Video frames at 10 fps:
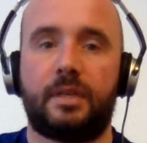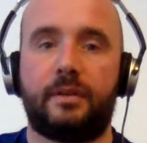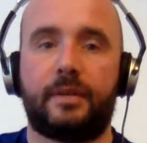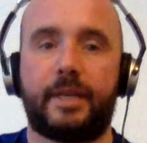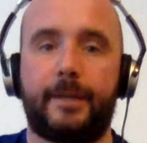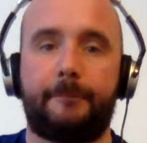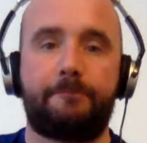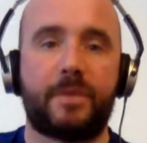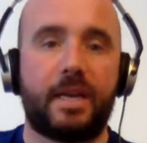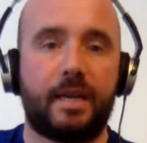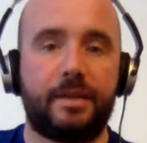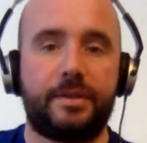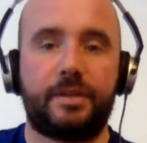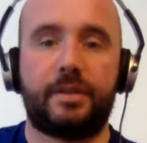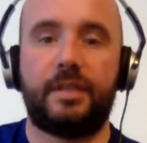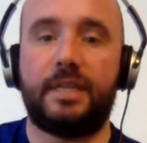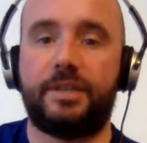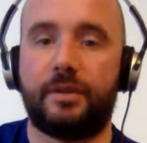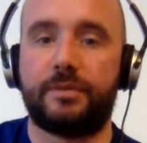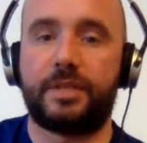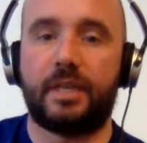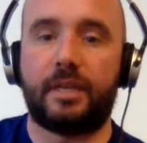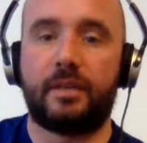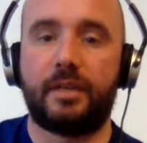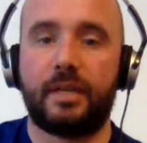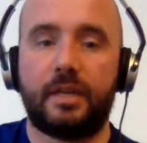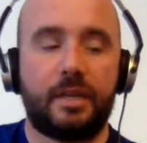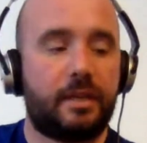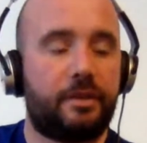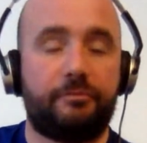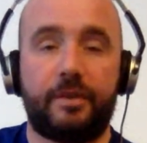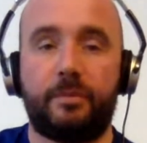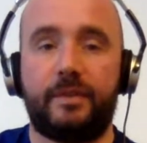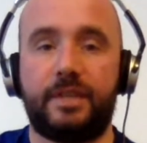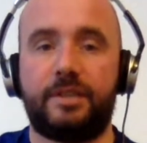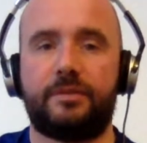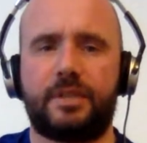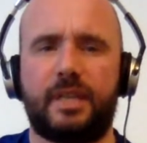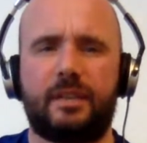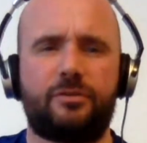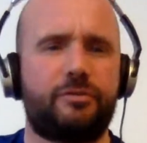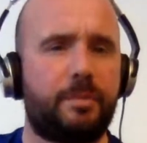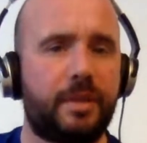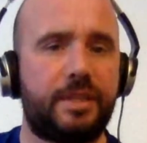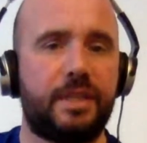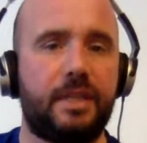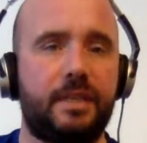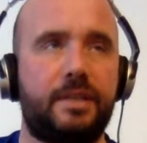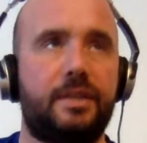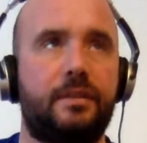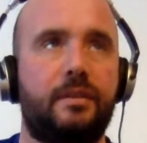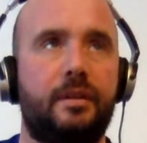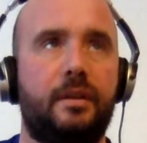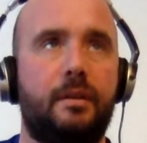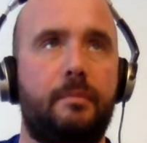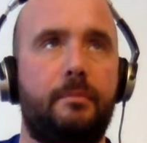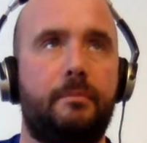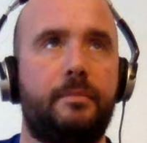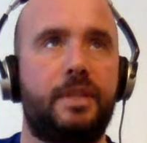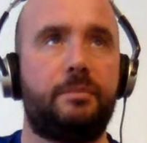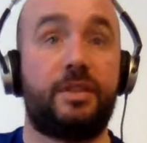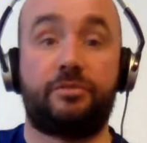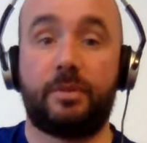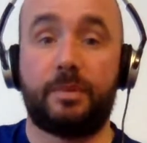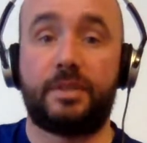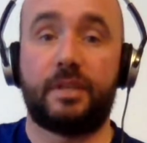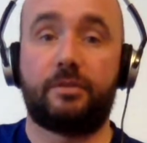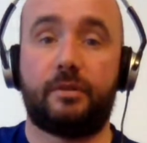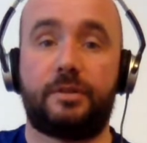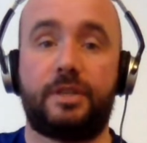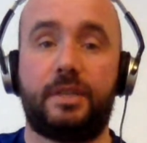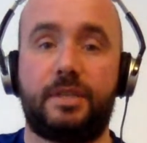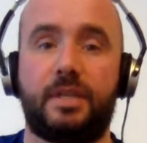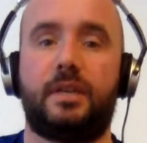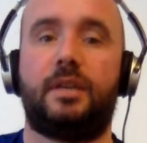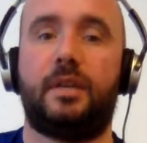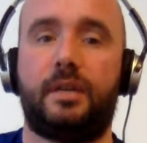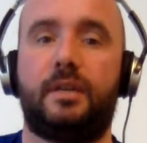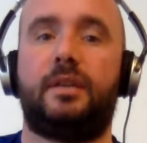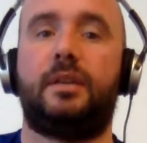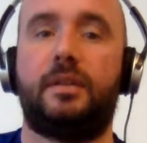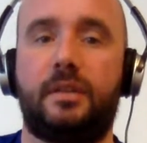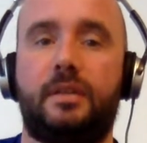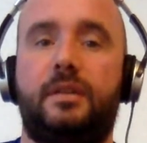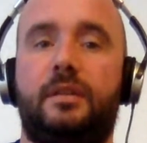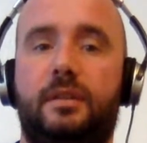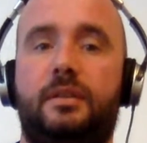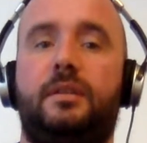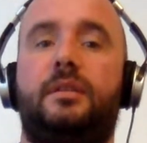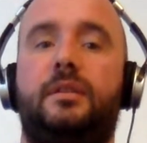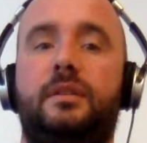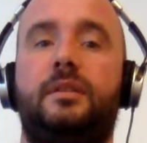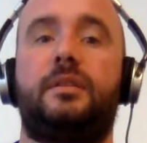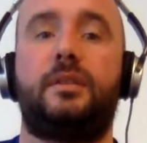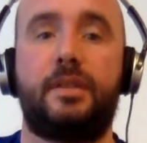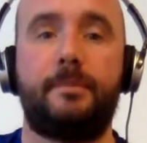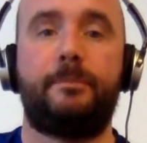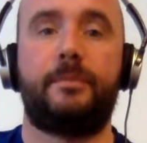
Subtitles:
Okay, and these notes are, the rhythm of these notes are like tripleted, there'd be tripleted crotchets, da da da da da da,